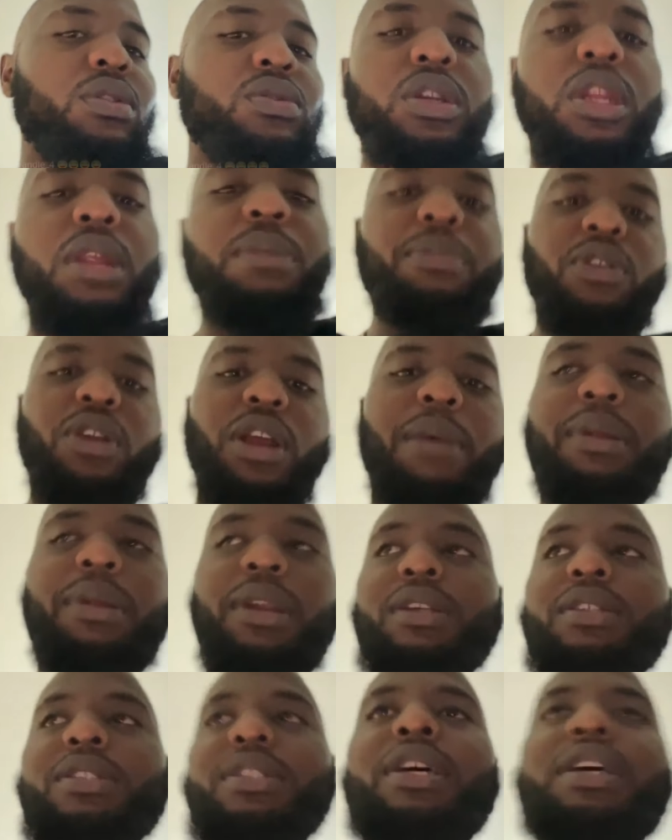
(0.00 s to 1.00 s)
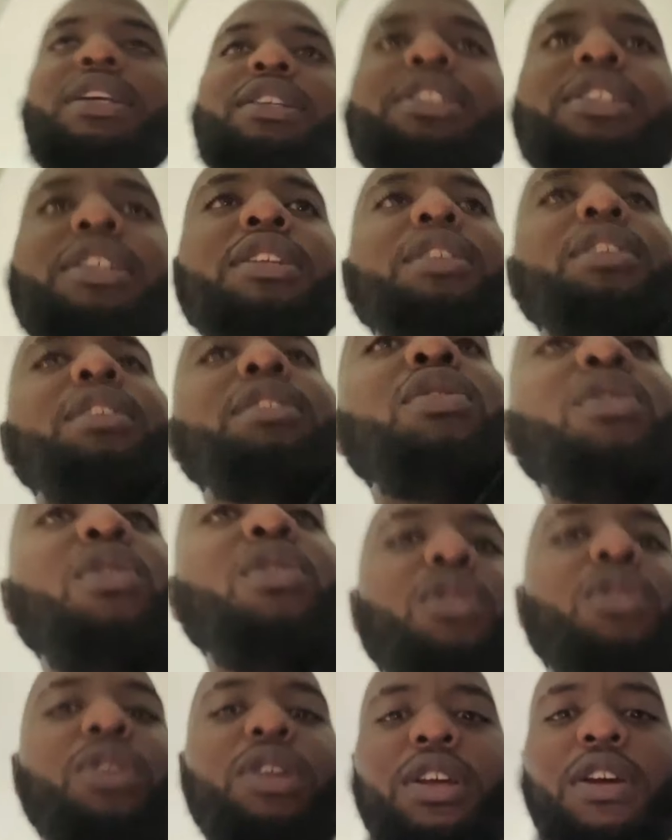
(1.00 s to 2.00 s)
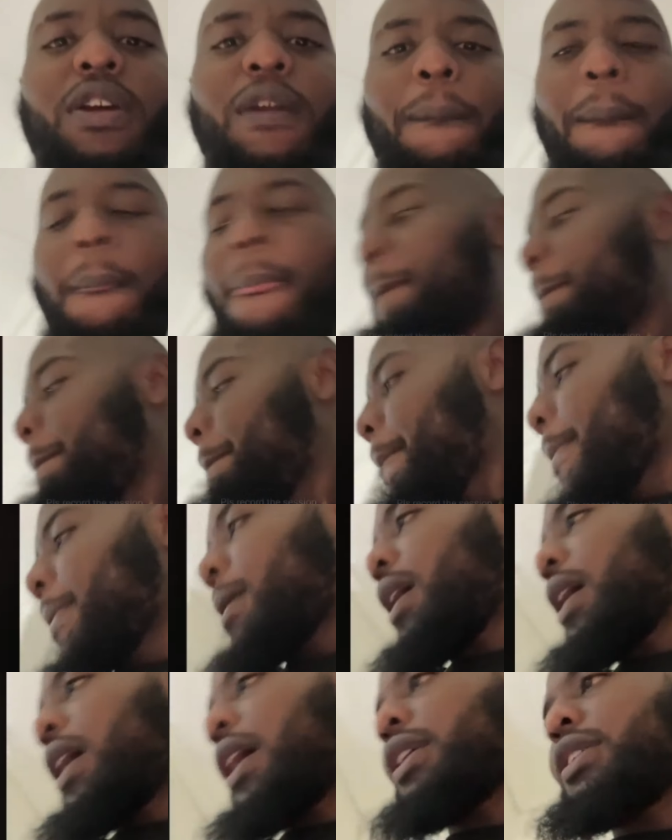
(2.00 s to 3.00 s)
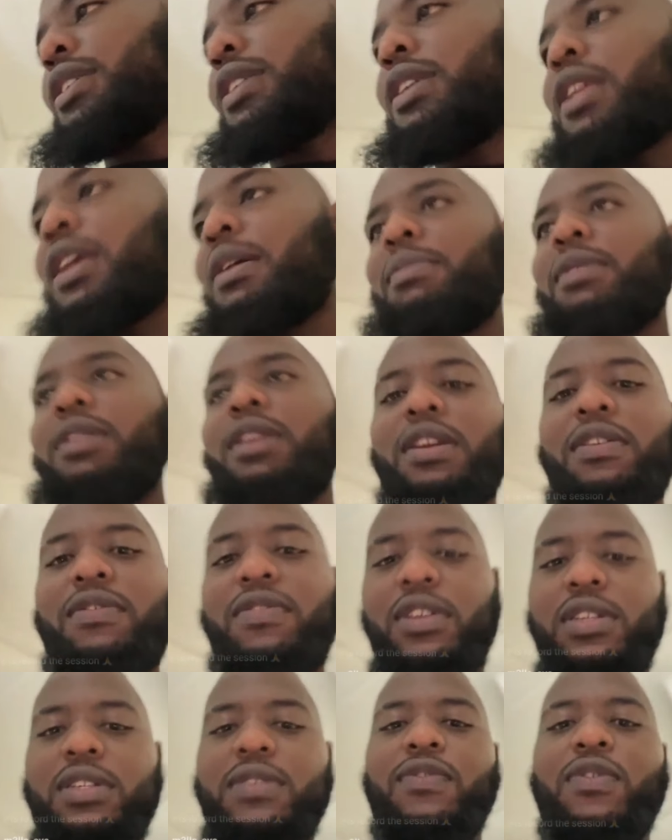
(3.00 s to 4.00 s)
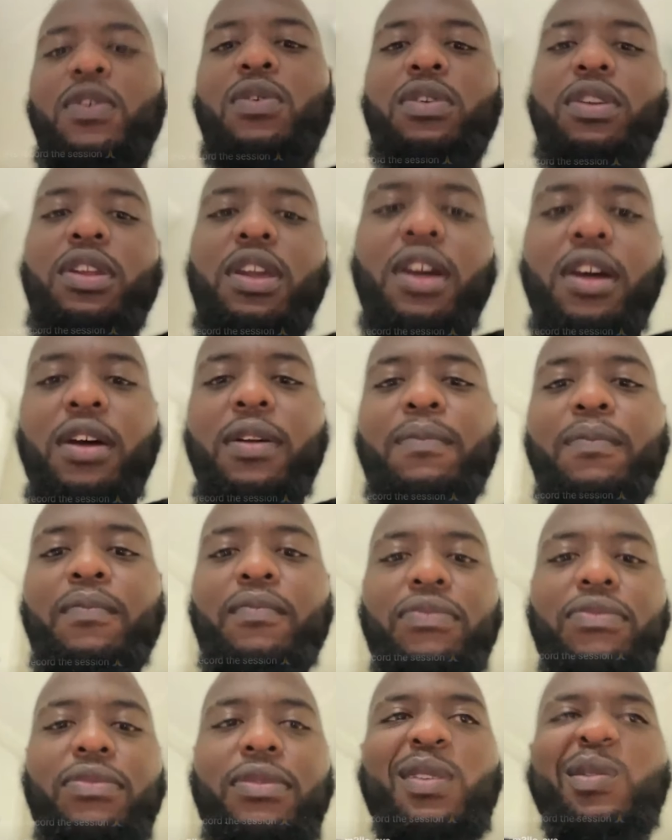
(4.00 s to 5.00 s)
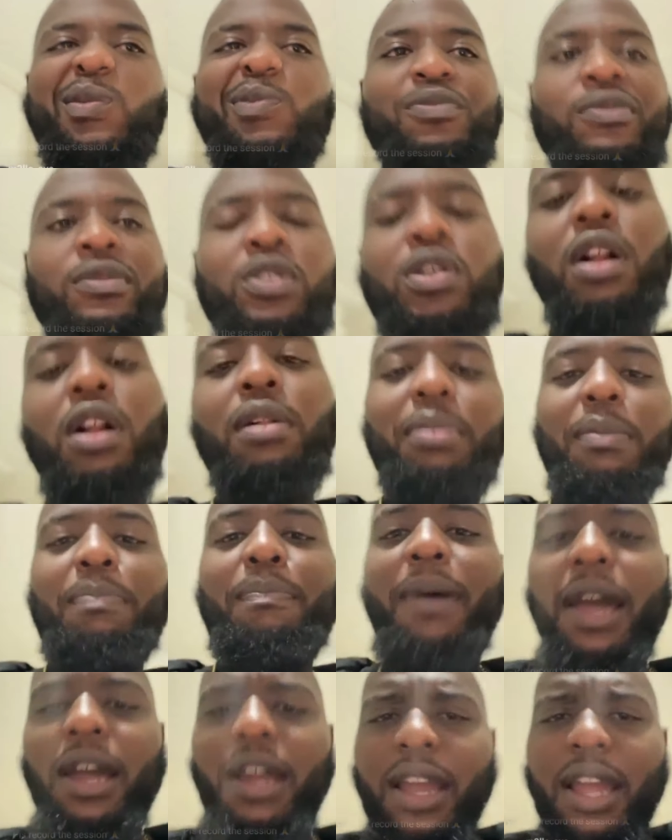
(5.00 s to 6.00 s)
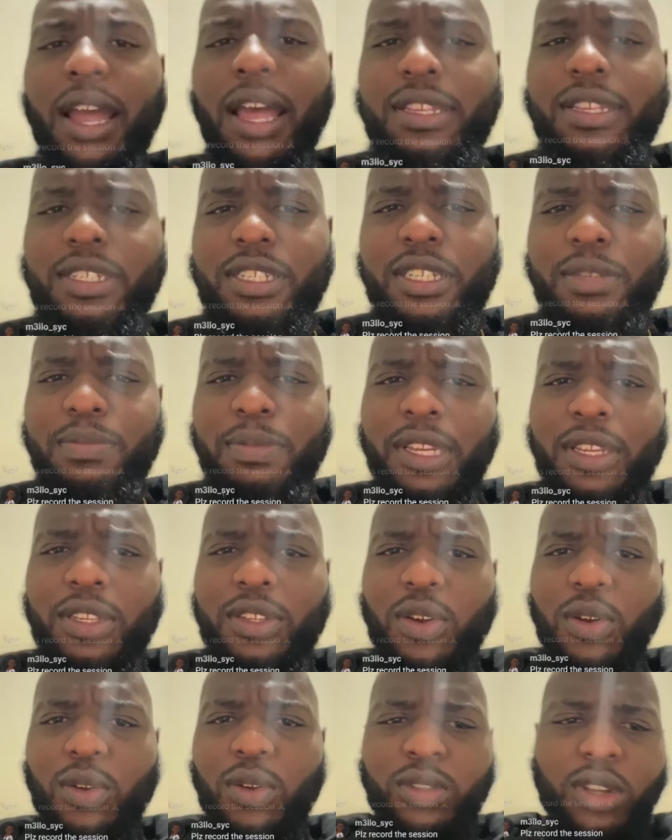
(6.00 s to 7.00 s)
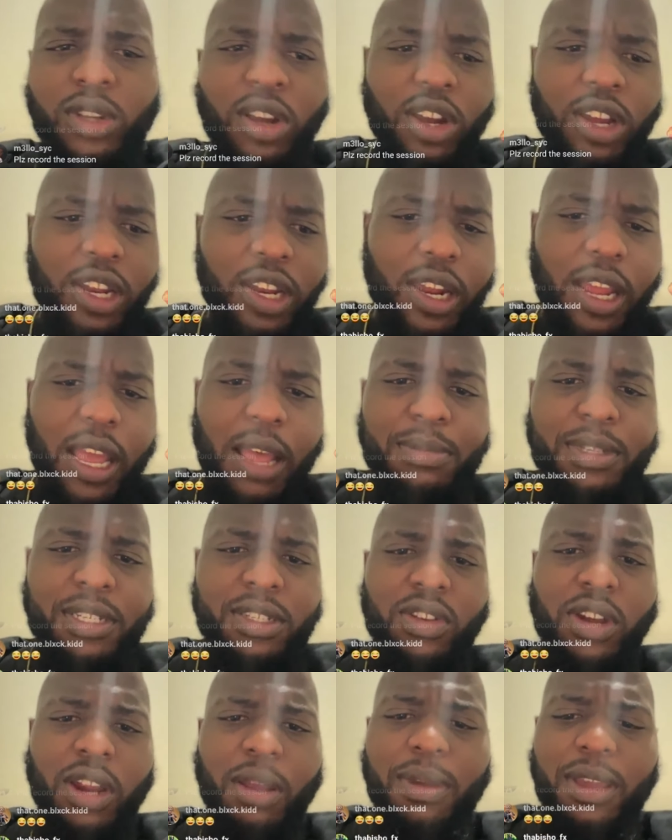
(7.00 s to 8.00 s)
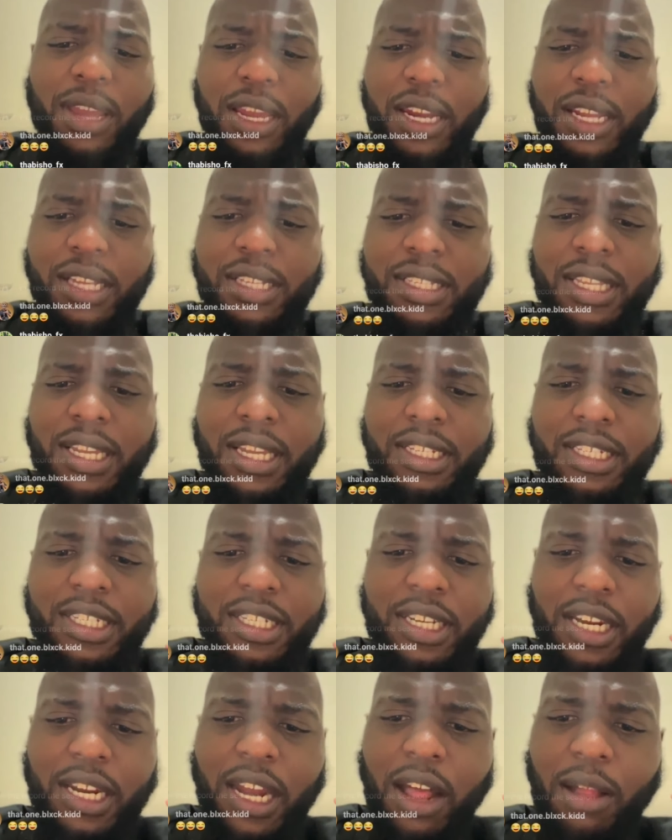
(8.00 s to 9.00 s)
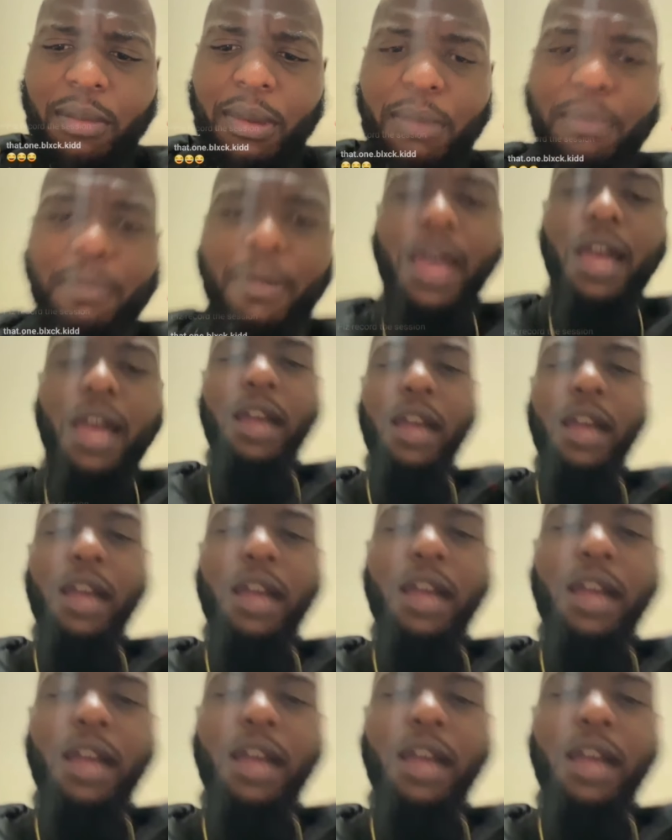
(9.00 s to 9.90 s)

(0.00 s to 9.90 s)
So let me grab an extension cord. Actually, let me leave this phone here. So I'll be back, guys. Just please hold on. I'm just grabbing an extension and I'll be back.